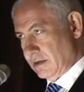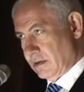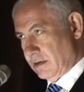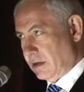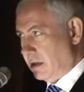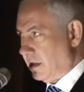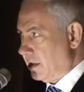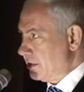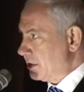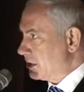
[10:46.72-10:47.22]

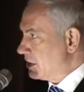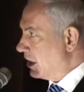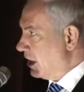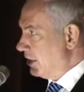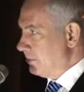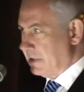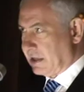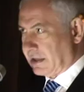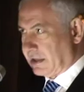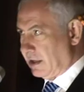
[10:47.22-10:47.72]
all the
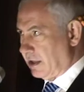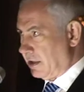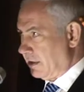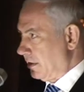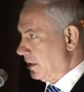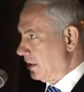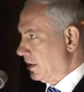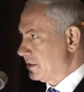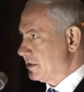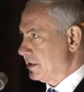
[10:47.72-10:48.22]
time
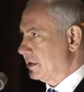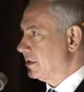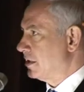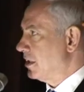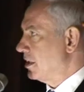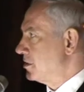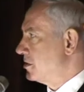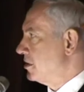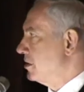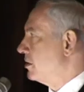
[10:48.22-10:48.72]
declaring its
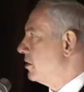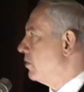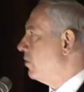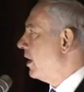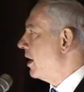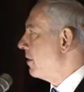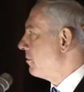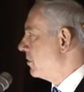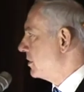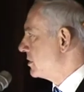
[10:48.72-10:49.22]
intention to
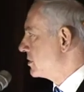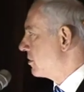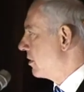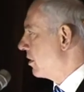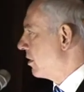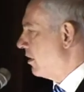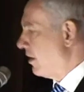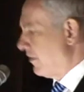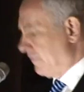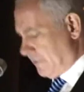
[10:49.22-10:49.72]
wipe
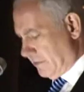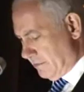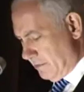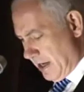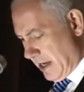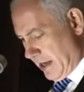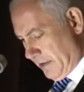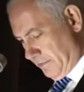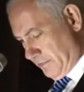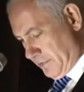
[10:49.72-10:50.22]
Israel off the
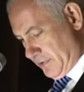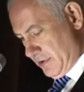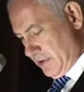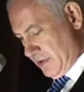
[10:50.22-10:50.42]
map.